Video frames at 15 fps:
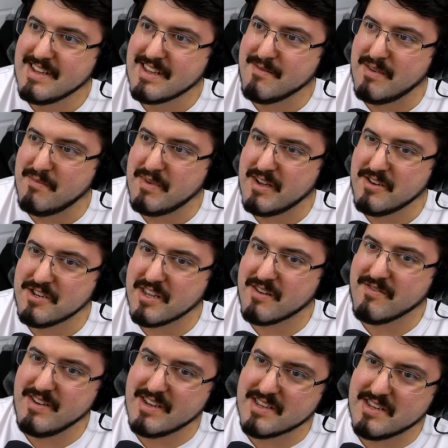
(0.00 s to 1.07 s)
Come on, Belle, you should take
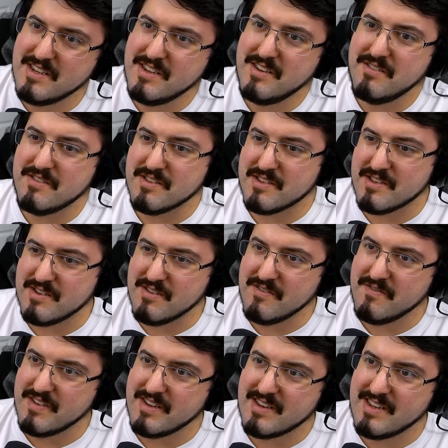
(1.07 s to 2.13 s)
a rest. You
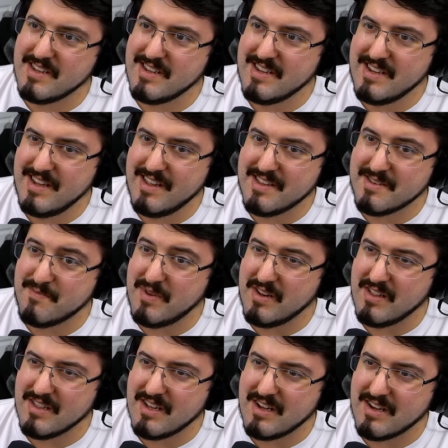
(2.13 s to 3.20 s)
deserve it. It's been
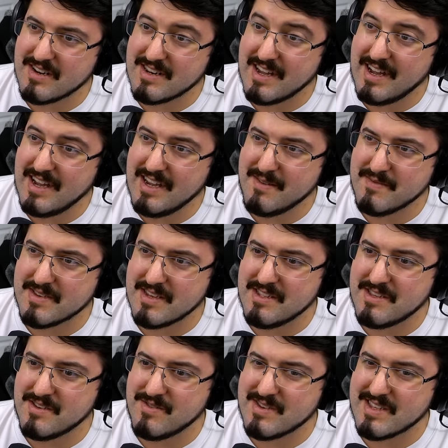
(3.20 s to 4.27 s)
a long time
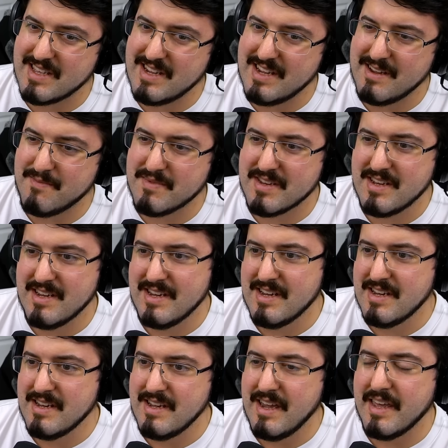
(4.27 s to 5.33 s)
since you slept.
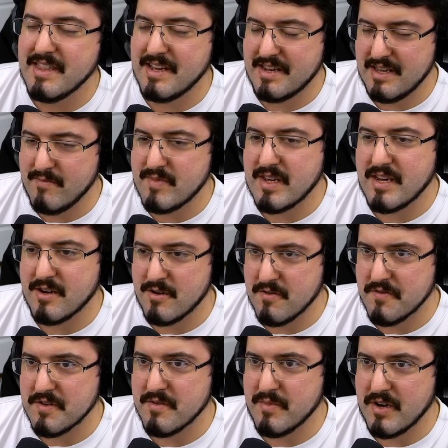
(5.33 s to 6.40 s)
And let him take
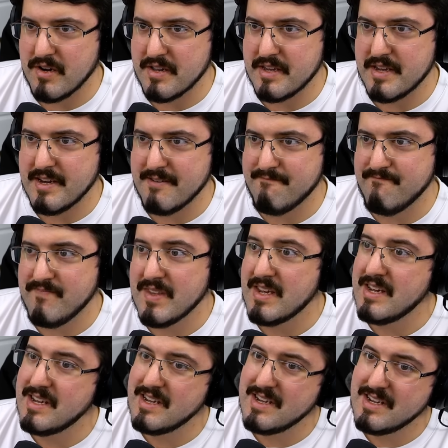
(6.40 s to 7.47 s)
over the body, yeah.
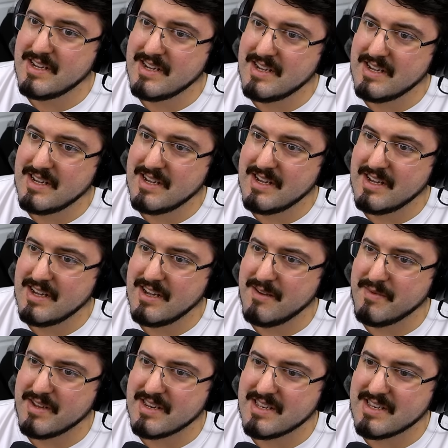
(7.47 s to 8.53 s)
I'll
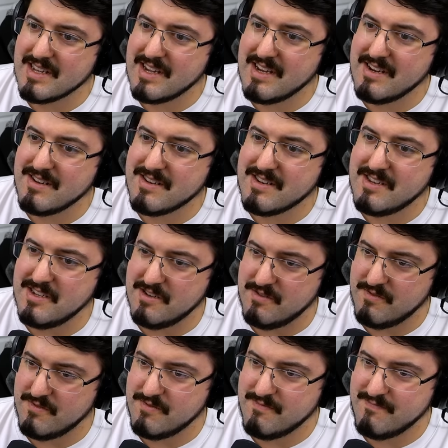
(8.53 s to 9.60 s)
be tired
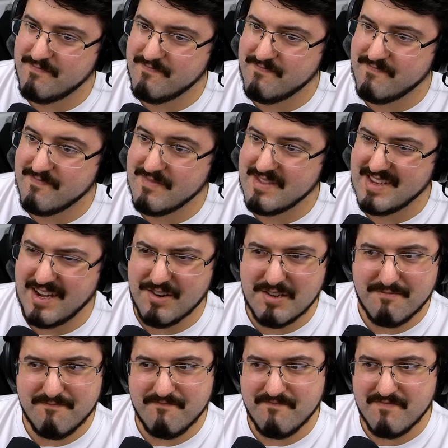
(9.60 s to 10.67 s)
too. Doubt
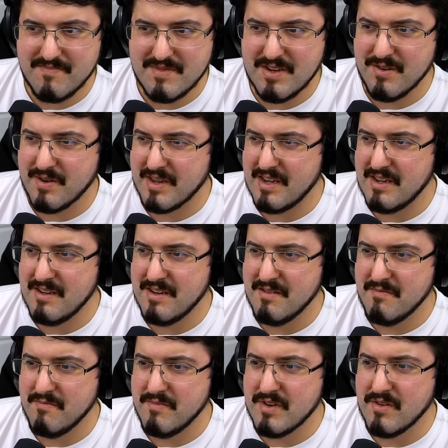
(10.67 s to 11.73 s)
it. Okay,
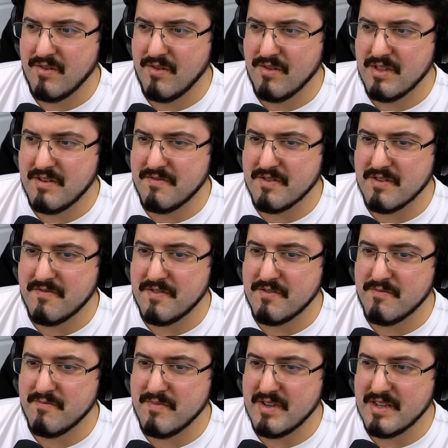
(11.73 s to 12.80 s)
only for a
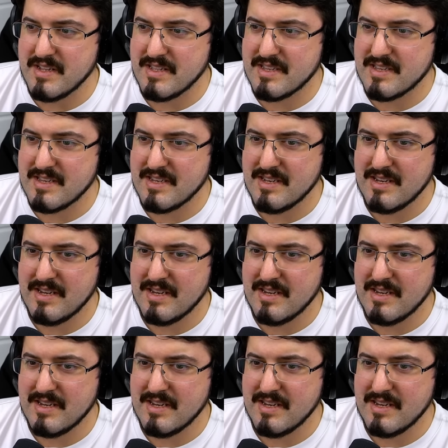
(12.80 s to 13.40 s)
few minutes.